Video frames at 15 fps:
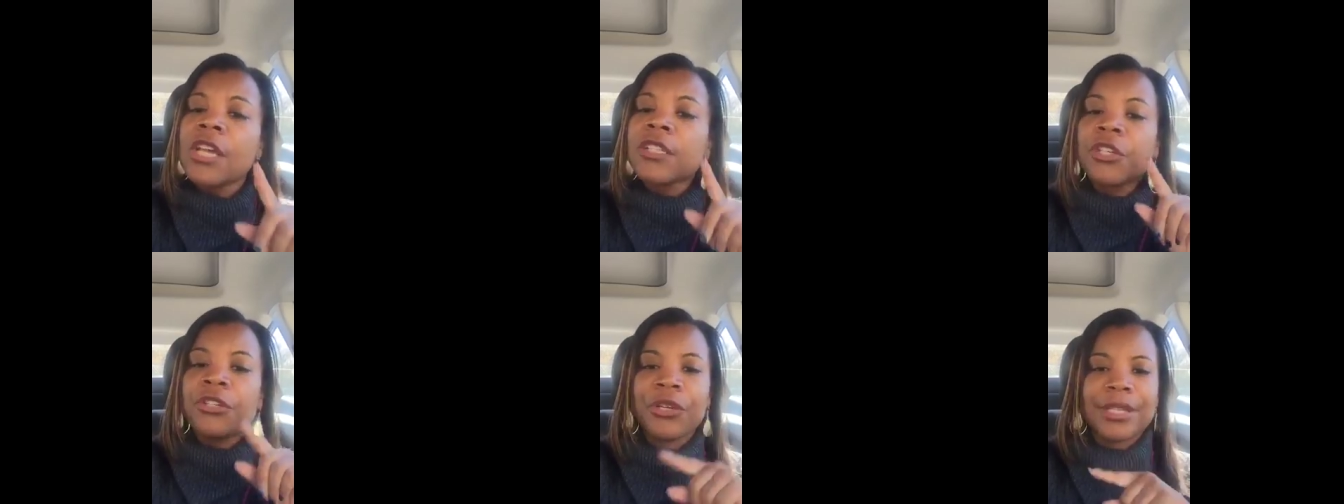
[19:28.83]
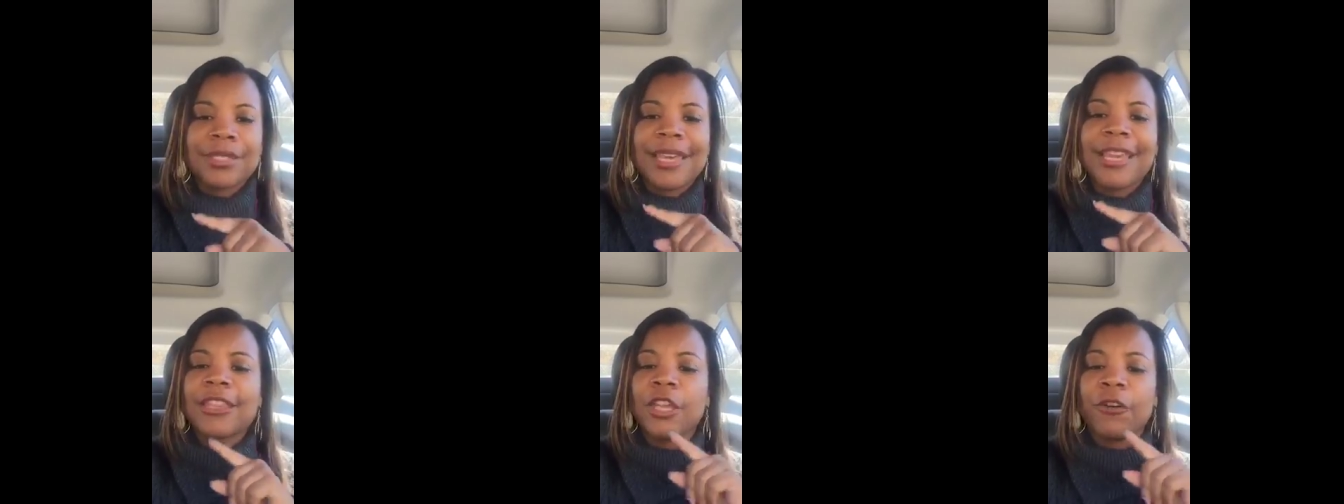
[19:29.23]
so you can
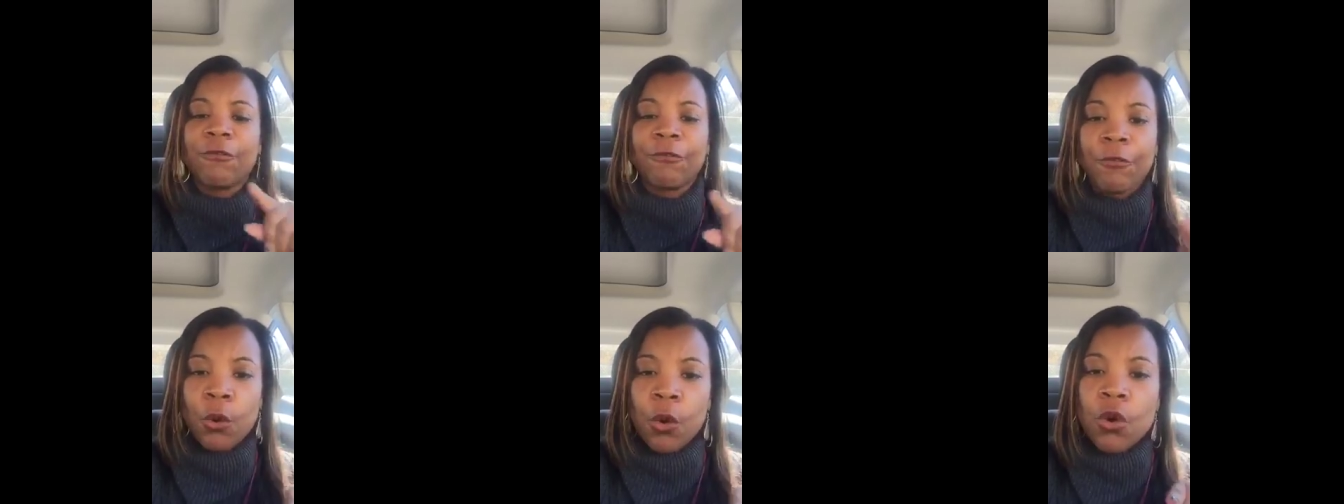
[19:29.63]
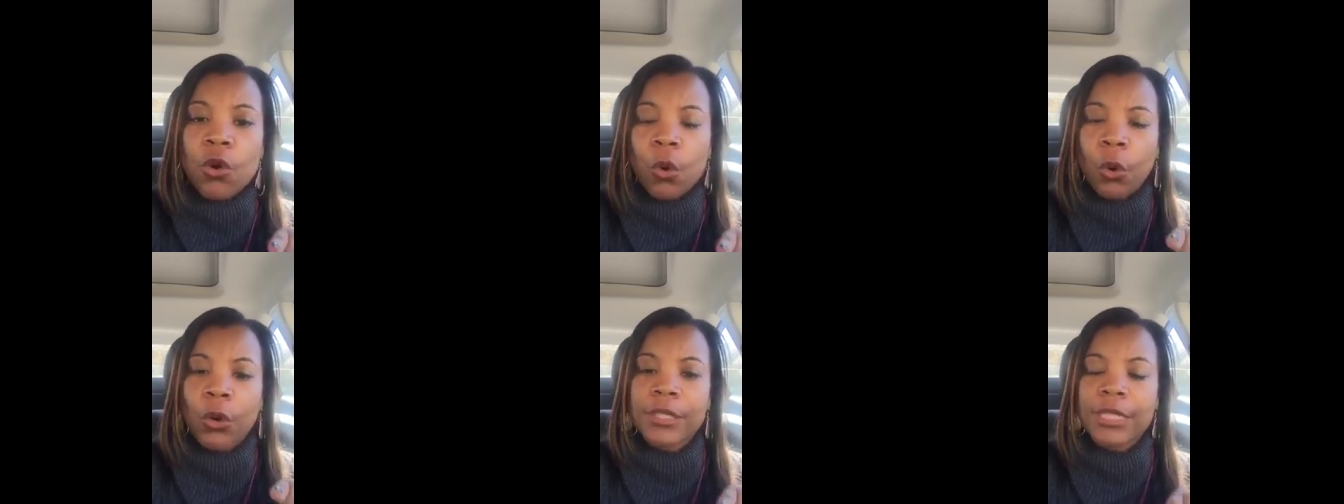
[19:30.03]
take the full
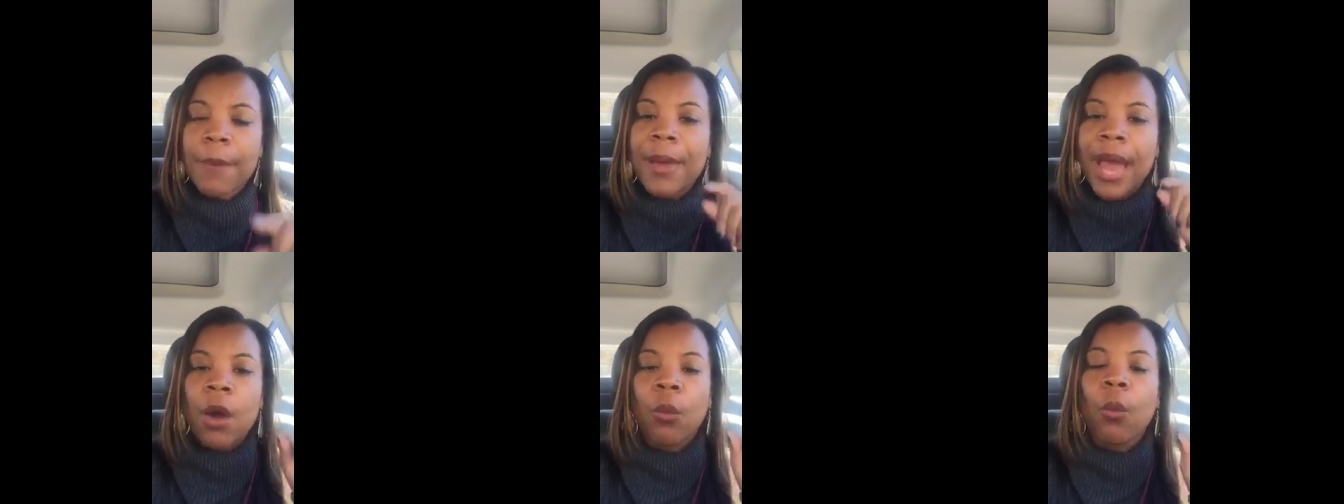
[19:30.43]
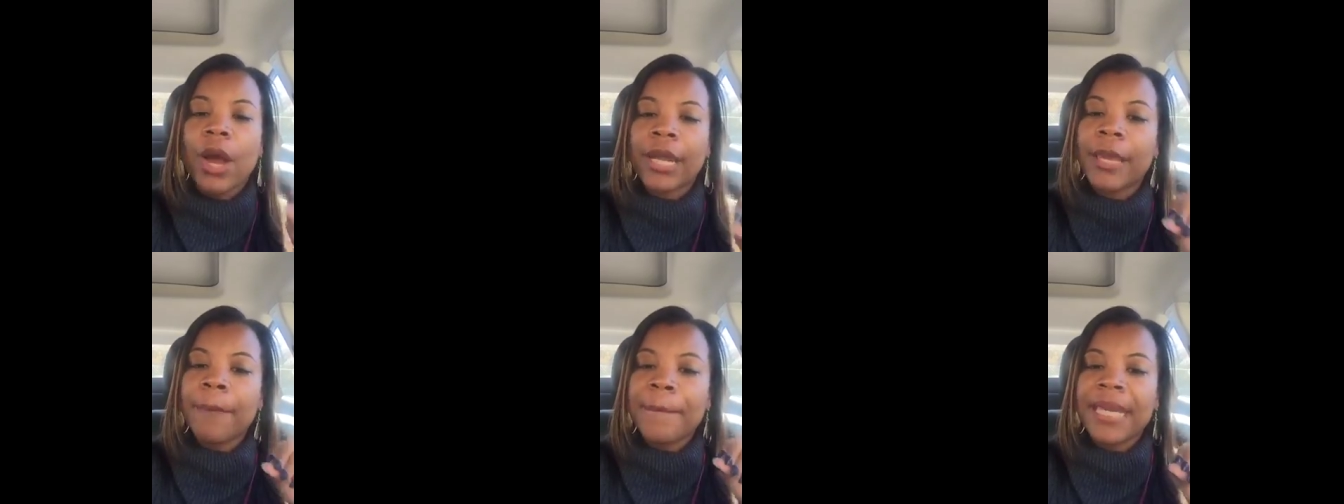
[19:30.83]
course about
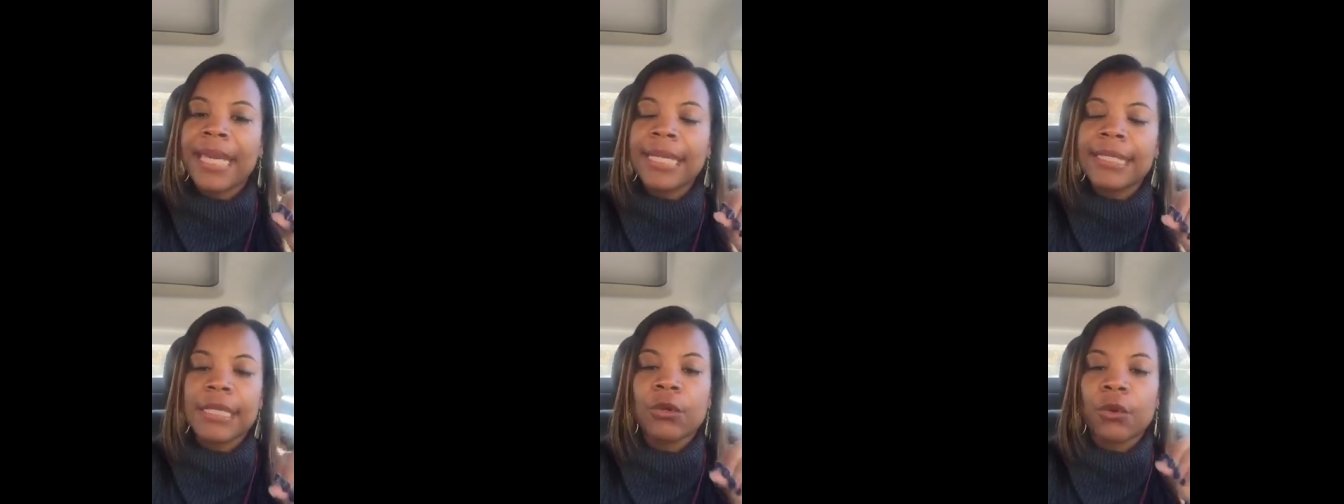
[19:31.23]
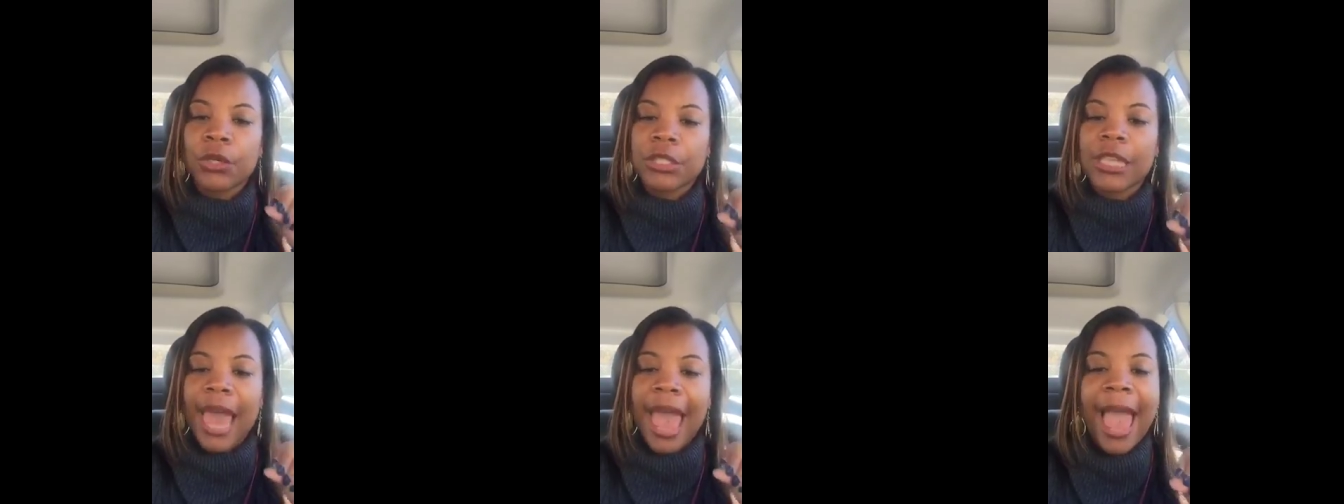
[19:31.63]
what it means in
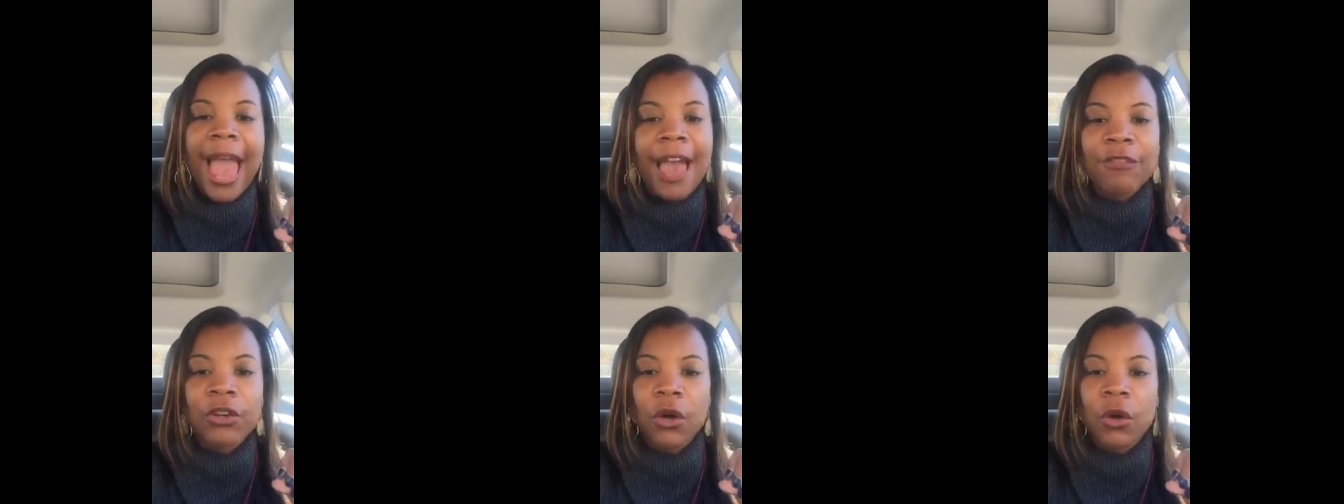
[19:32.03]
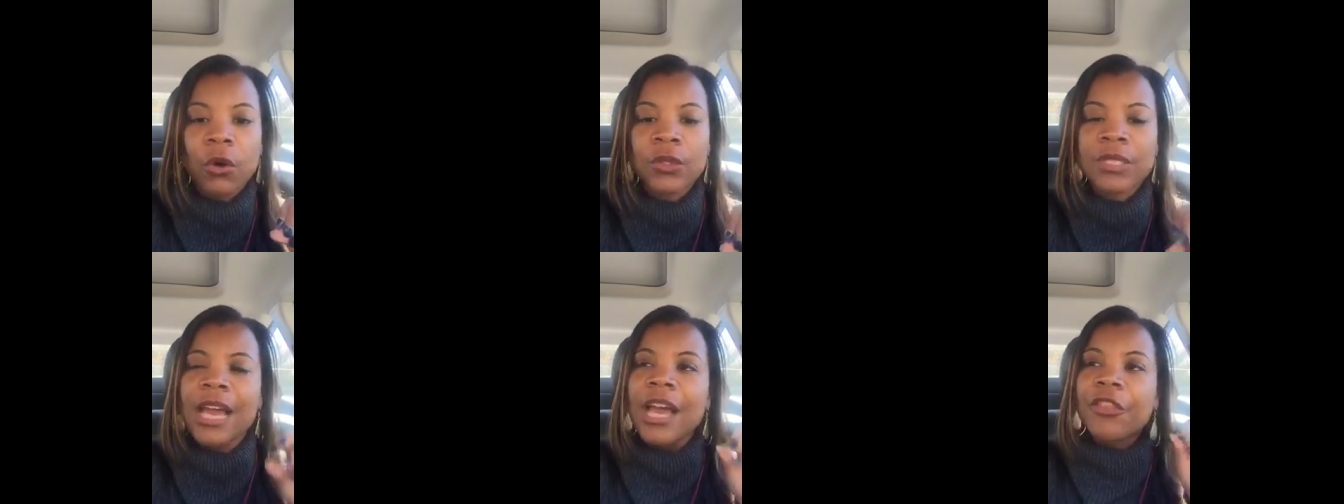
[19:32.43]
order to have
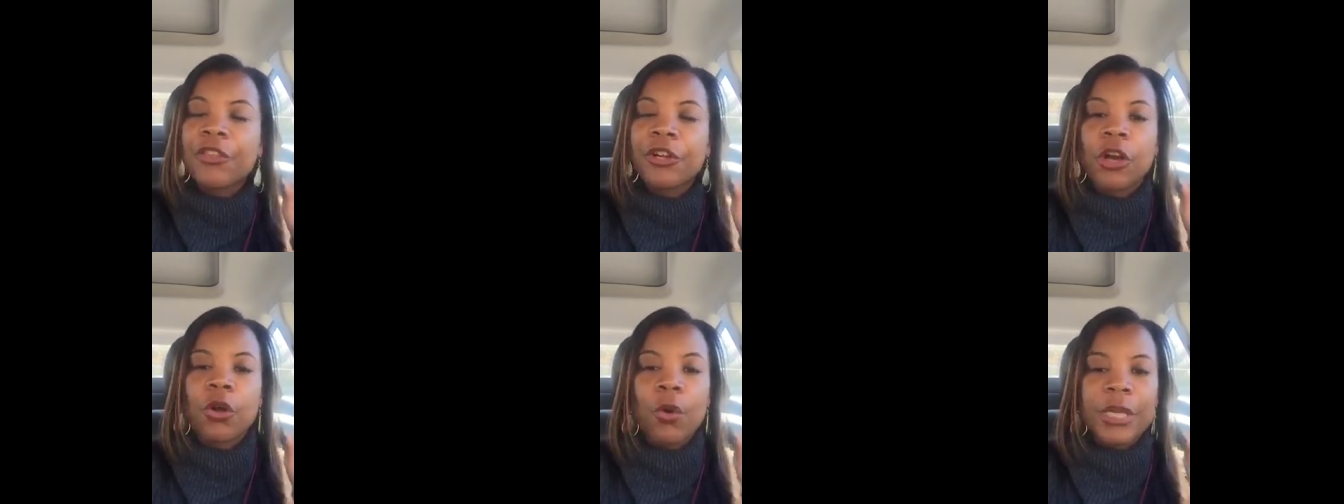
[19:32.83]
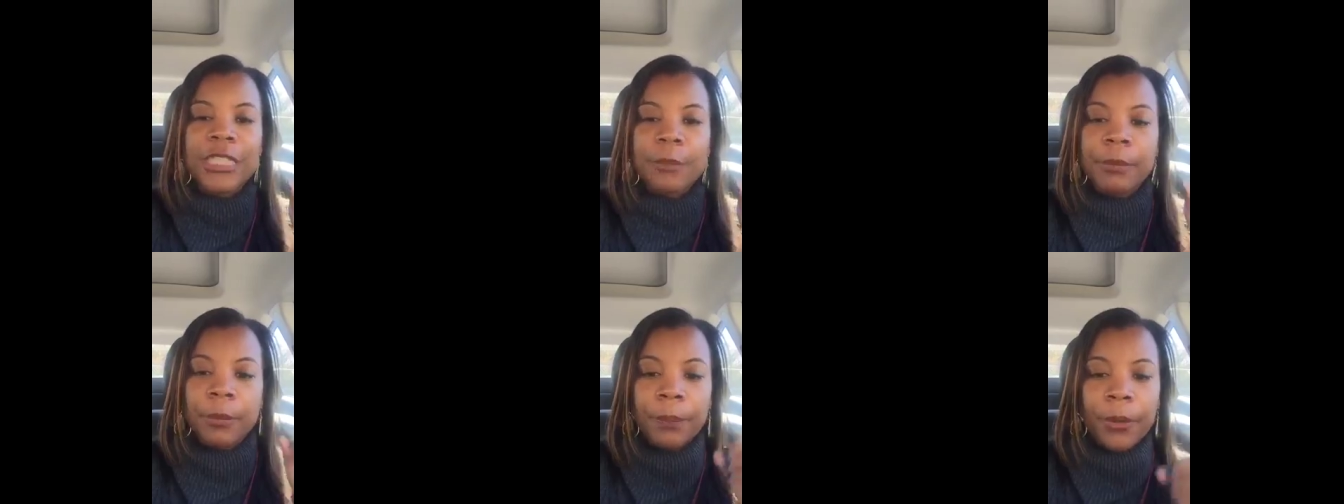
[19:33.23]
goals that are going
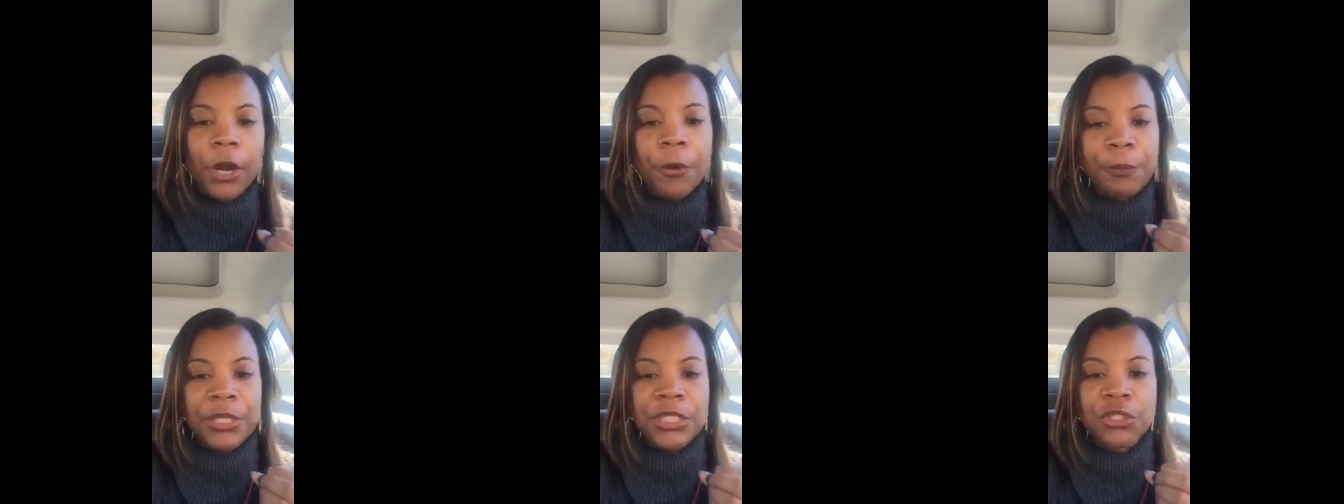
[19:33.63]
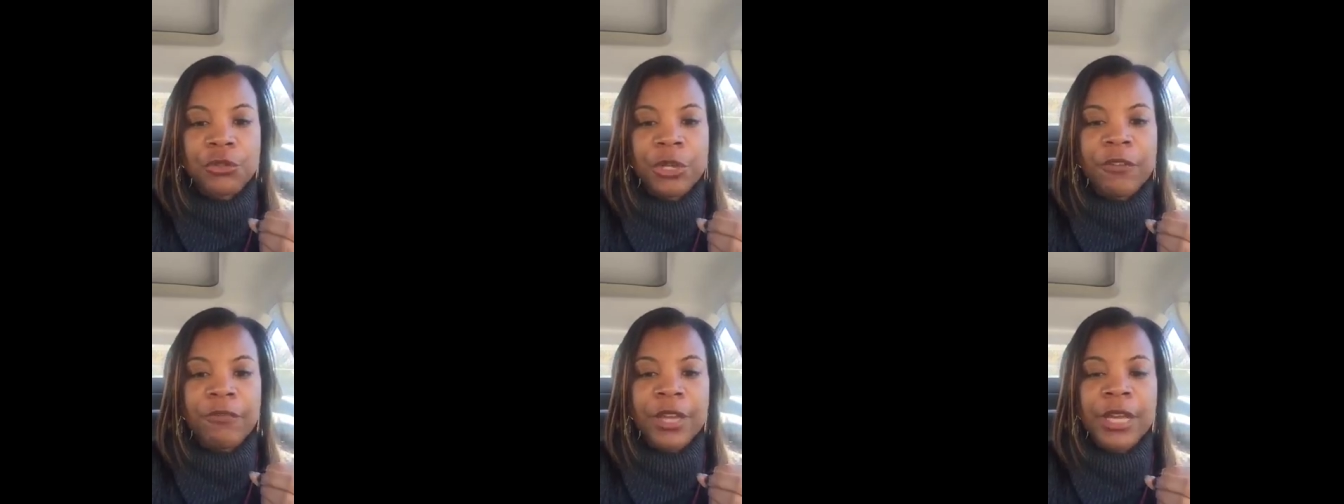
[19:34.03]
to be purpose
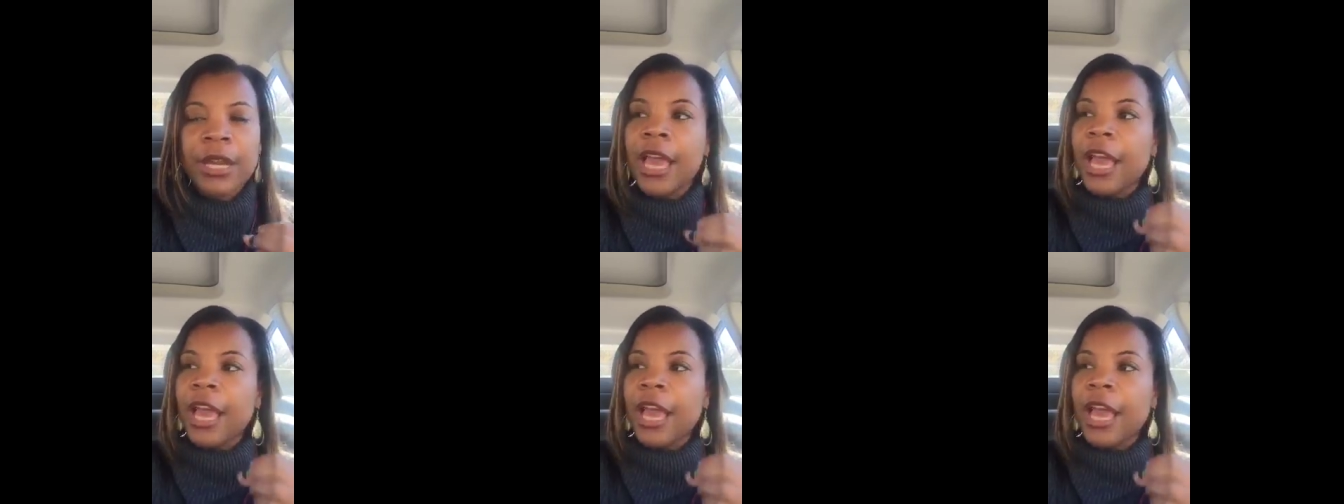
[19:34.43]
driven,